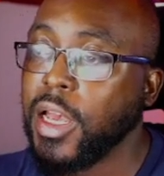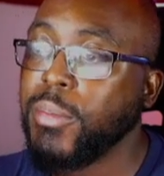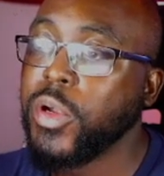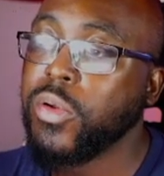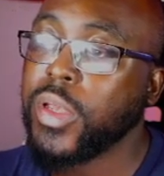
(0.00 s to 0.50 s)

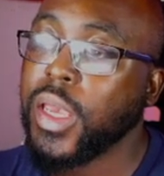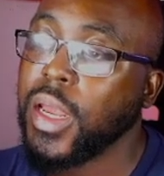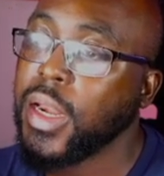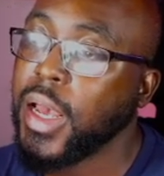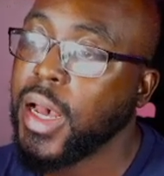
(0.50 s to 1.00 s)
But you
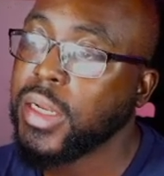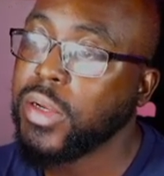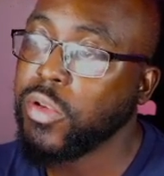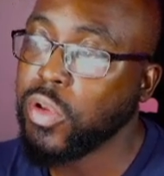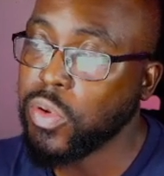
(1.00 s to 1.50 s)
cannot
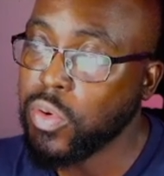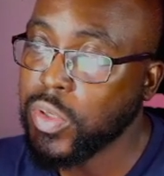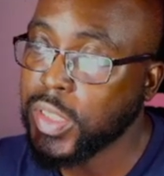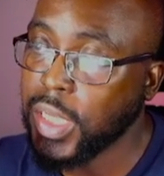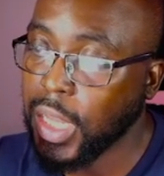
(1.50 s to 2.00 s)

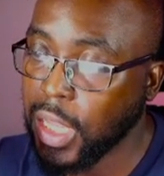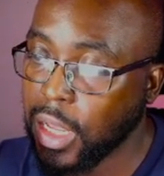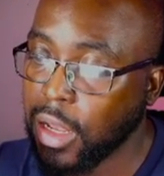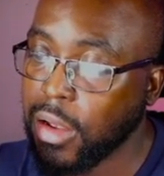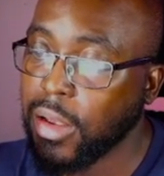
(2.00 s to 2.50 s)
use the
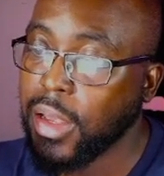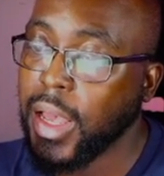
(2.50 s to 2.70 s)
law